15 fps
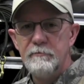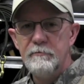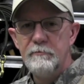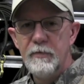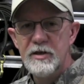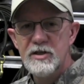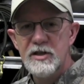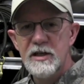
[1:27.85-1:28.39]

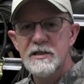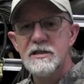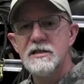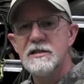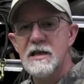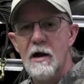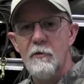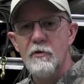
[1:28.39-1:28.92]
much
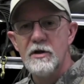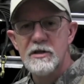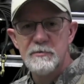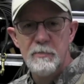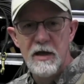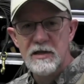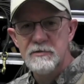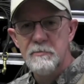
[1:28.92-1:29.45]
distance I want to
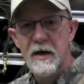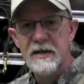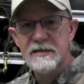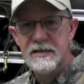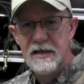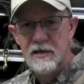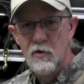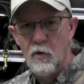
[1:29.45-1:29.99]
space my
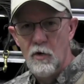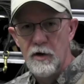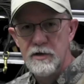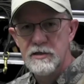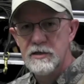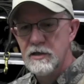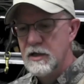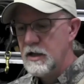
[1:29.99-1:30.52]

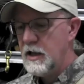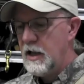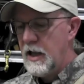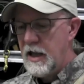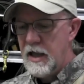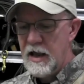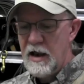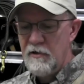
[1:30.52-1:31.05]
decoys,
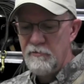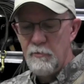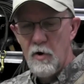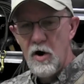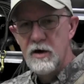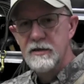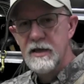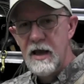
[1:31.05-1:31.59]
and I've
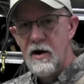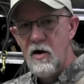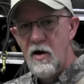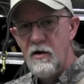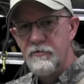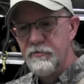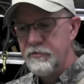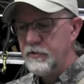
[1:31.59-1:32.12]
marked that
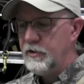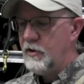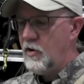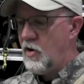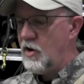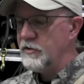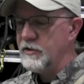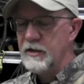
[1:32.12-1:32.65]
off
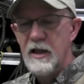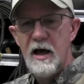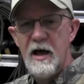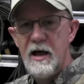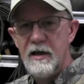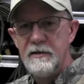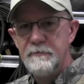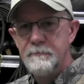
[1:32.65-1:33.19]
on the
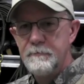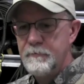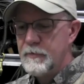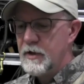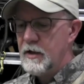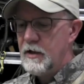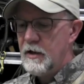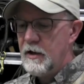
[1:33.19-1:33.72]
line,
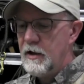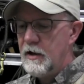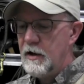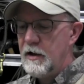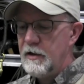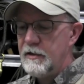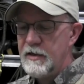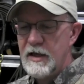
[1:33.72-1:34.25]

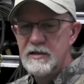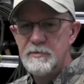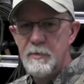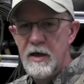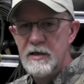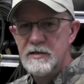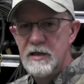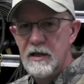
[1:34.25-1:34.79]
that
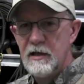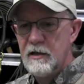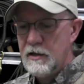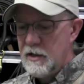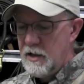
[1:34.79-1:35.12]
spacing.